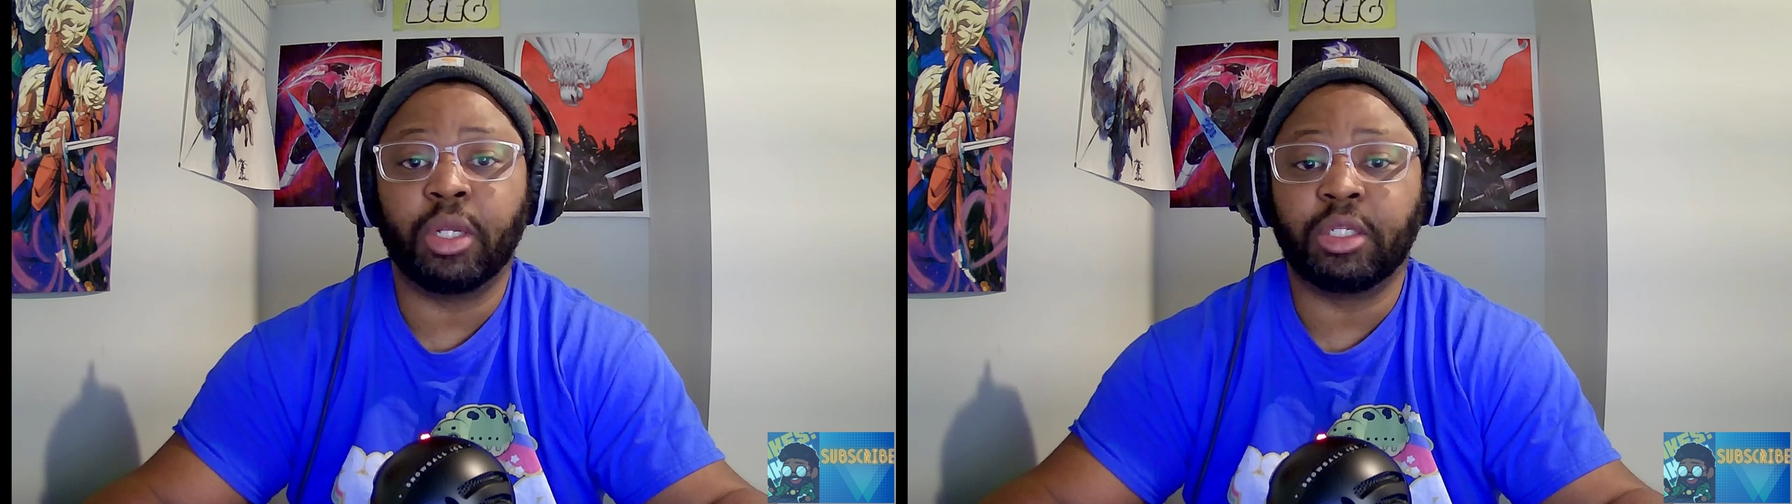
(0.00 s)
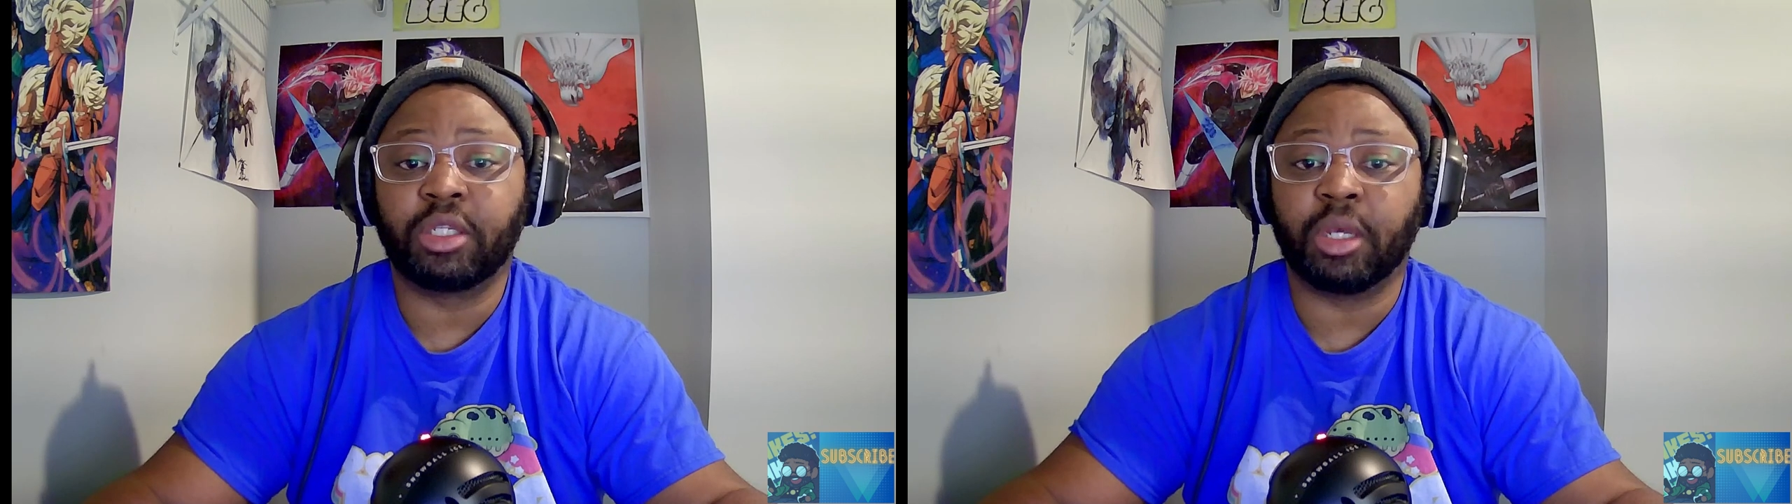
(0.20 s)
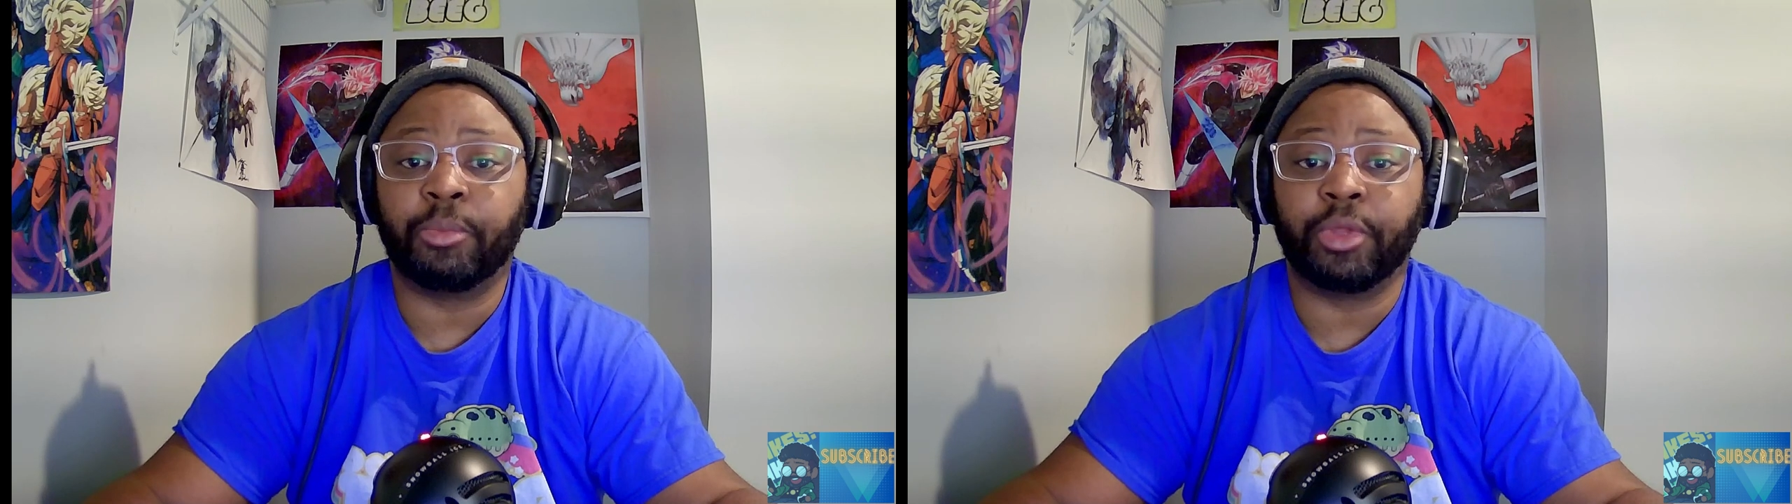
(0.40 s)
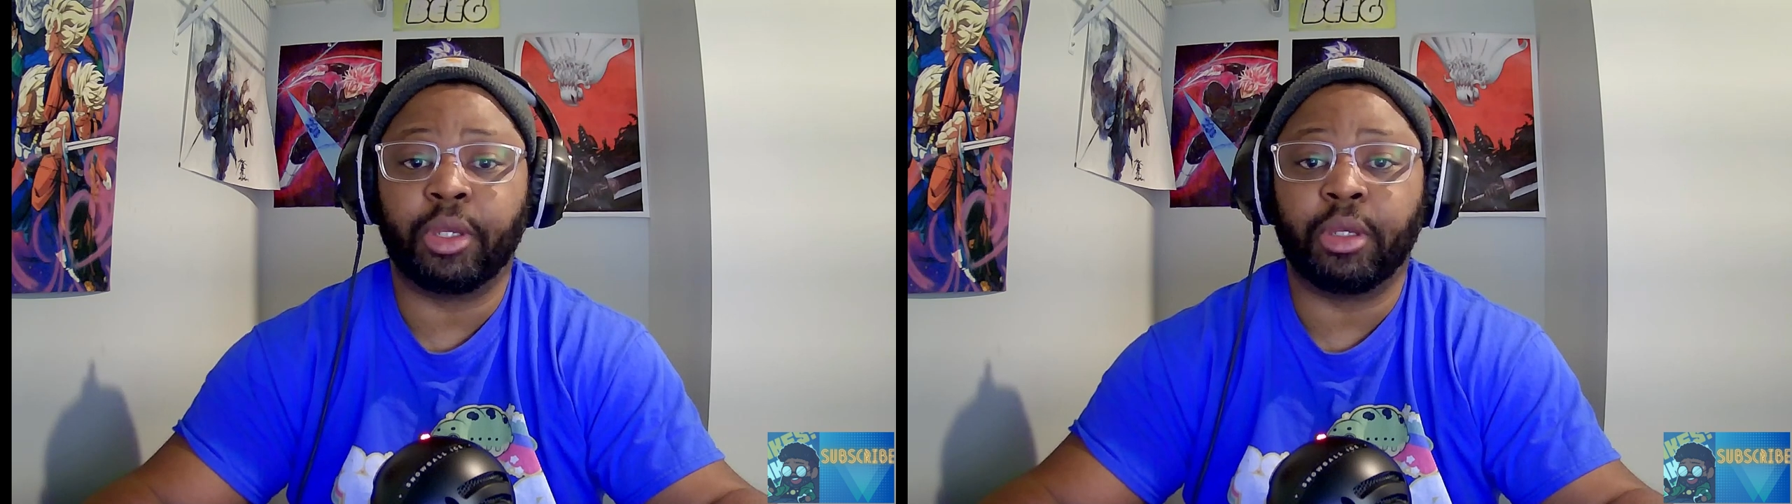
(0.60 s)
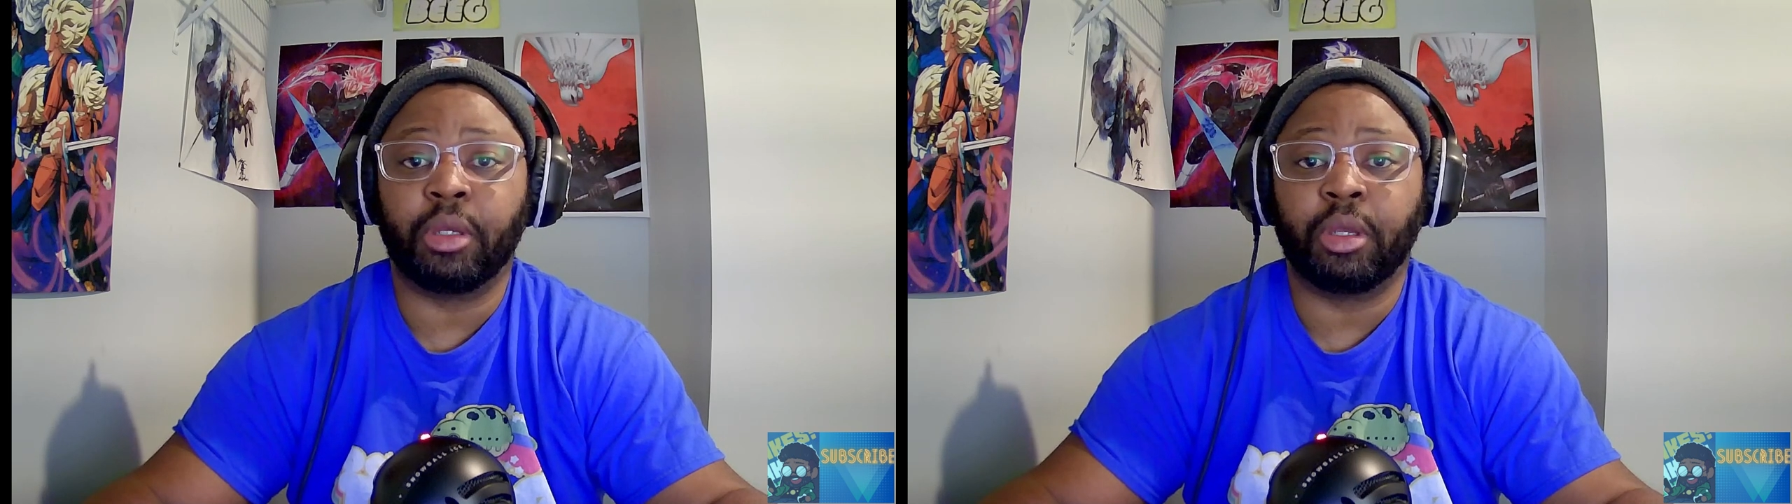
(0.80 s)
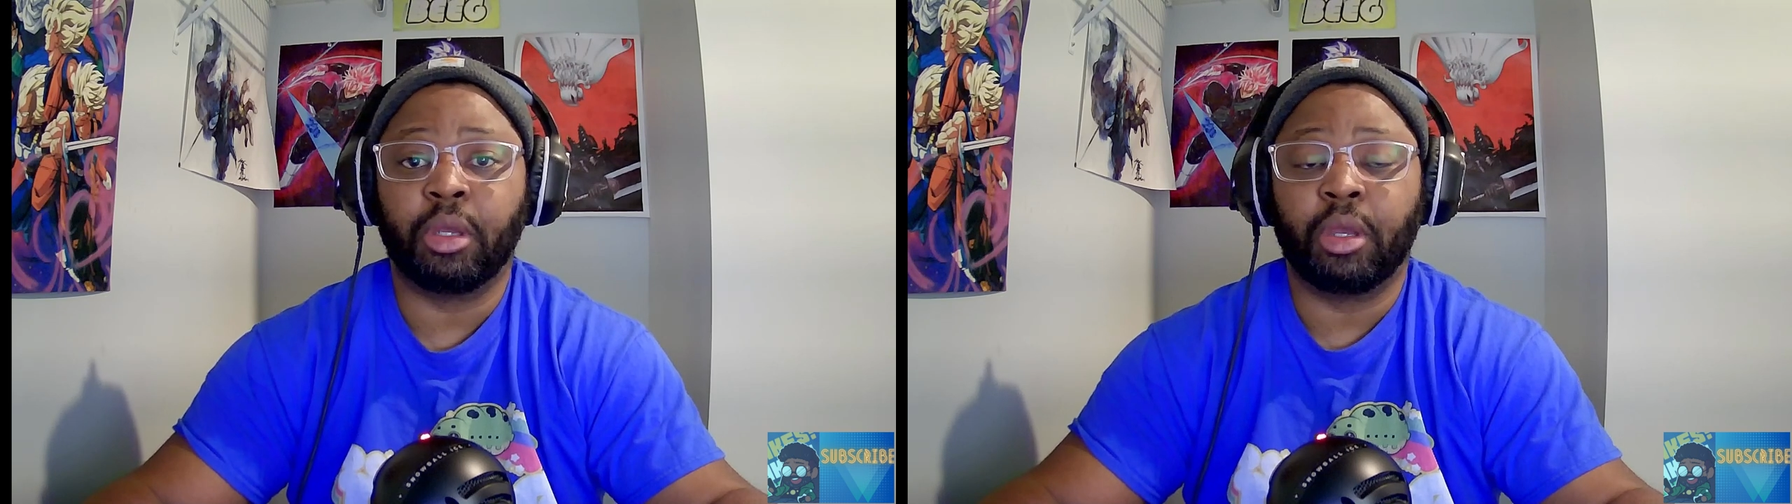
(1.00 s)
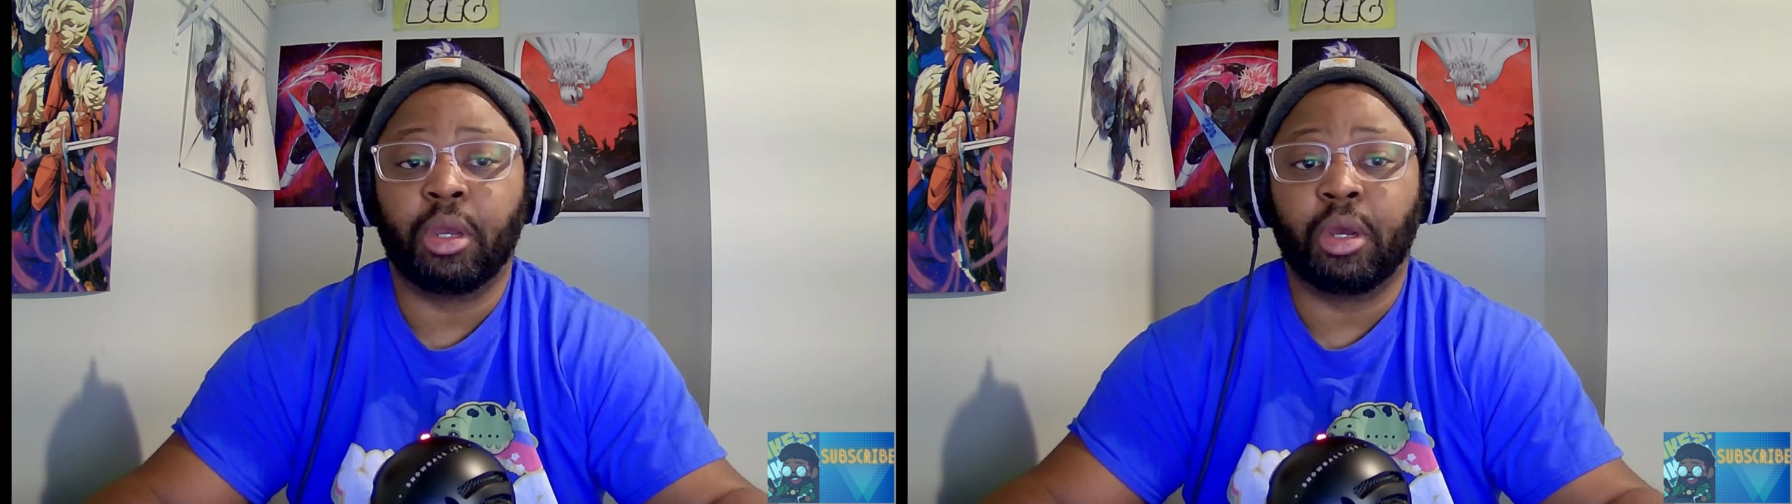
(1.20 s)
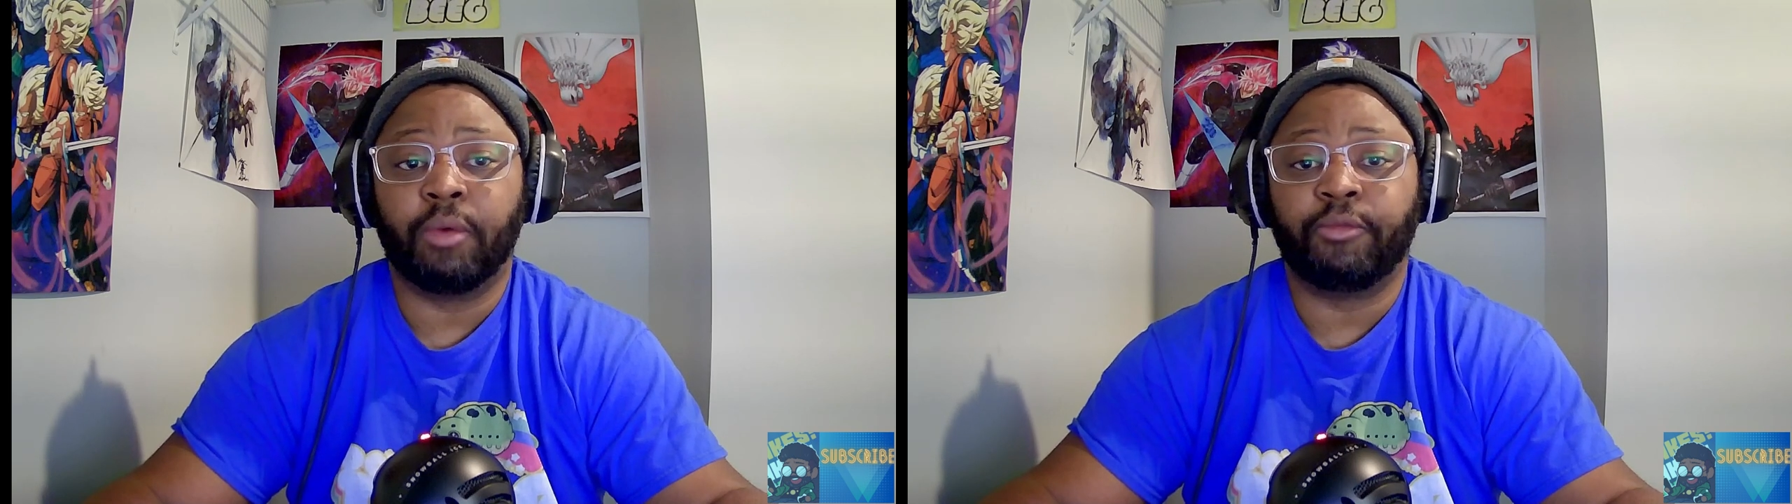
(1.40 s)
something
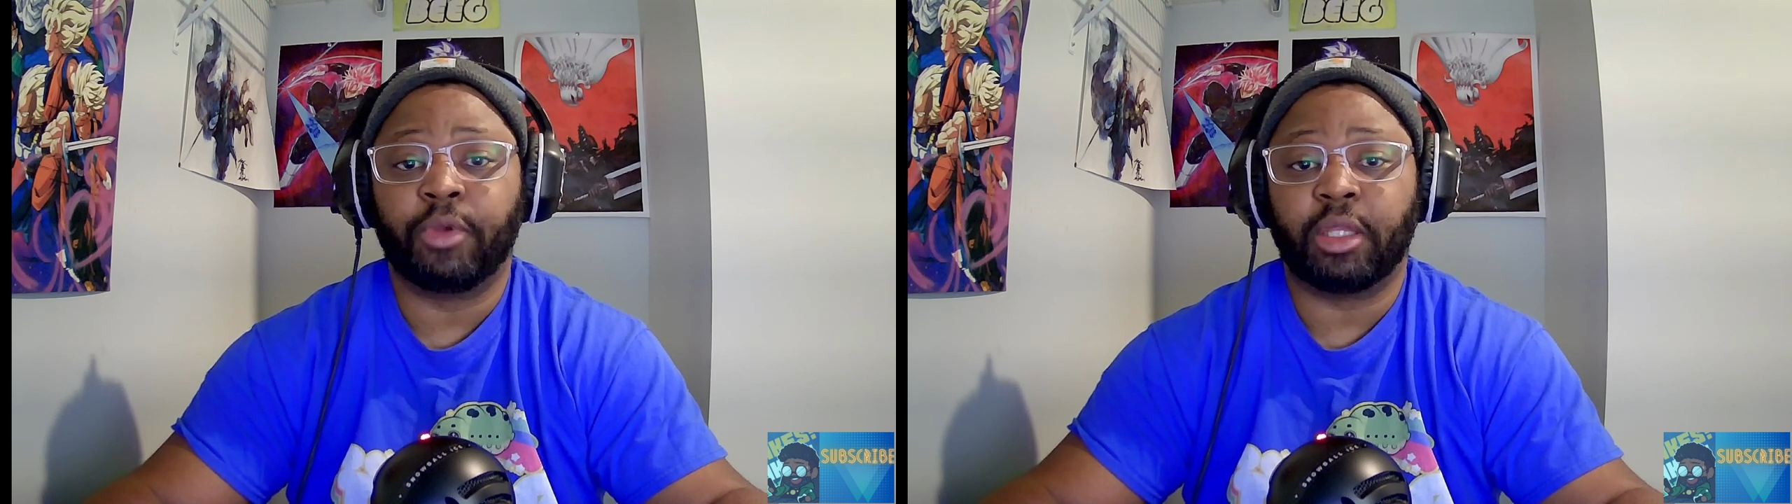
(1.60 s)
at